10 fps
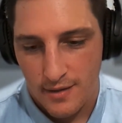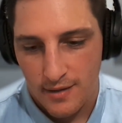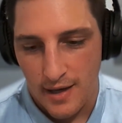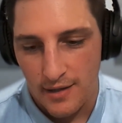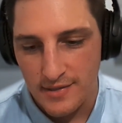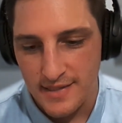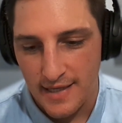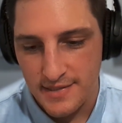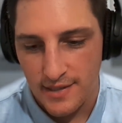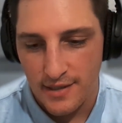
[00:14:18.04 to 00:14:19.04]
Carlos,
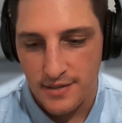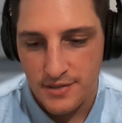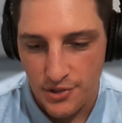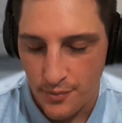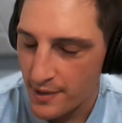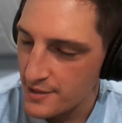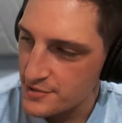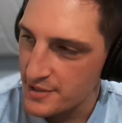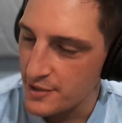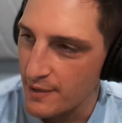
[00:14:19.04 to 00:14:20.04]
that's a super
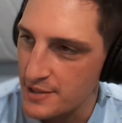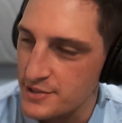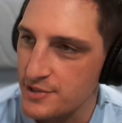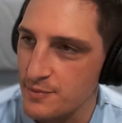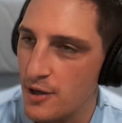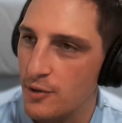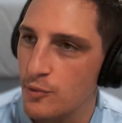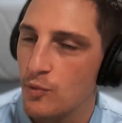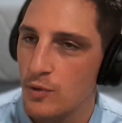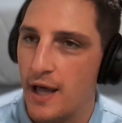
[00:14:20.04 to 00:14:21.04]
interesting question as well.
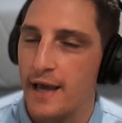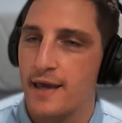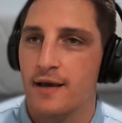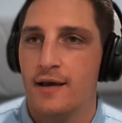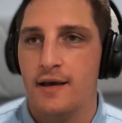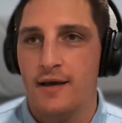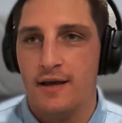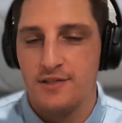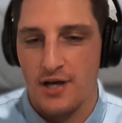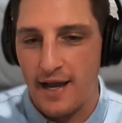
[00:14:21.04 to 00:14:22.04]
Like
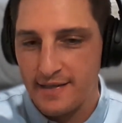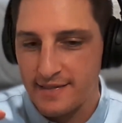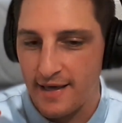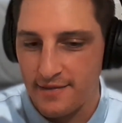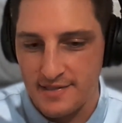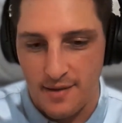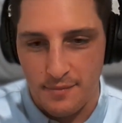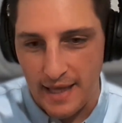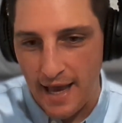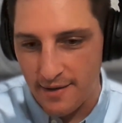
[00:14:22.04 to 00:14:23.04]
tying together
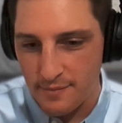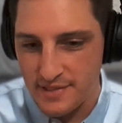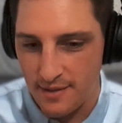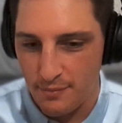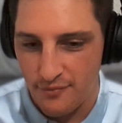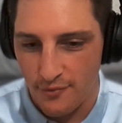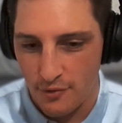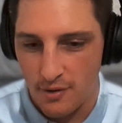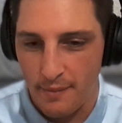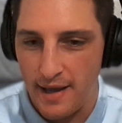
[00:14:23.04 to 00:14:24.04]
something Adam said
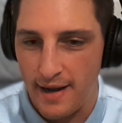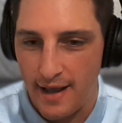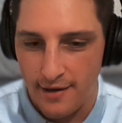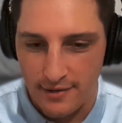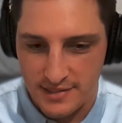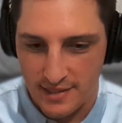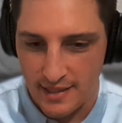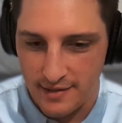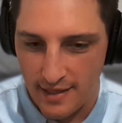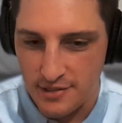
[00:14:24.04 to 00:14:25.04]
before about how it's
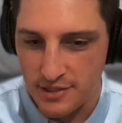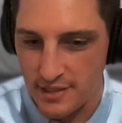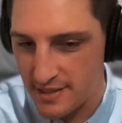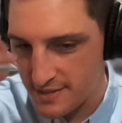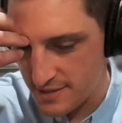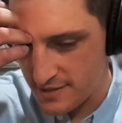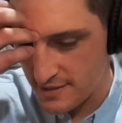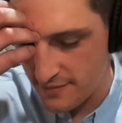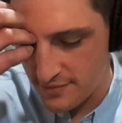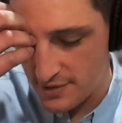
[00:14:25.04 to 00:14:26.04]
like the engineers that
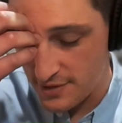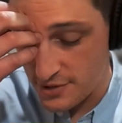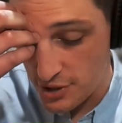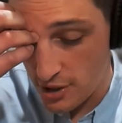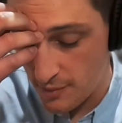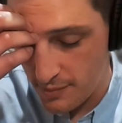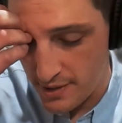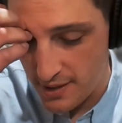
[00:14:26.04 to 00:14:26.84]
deliver the job,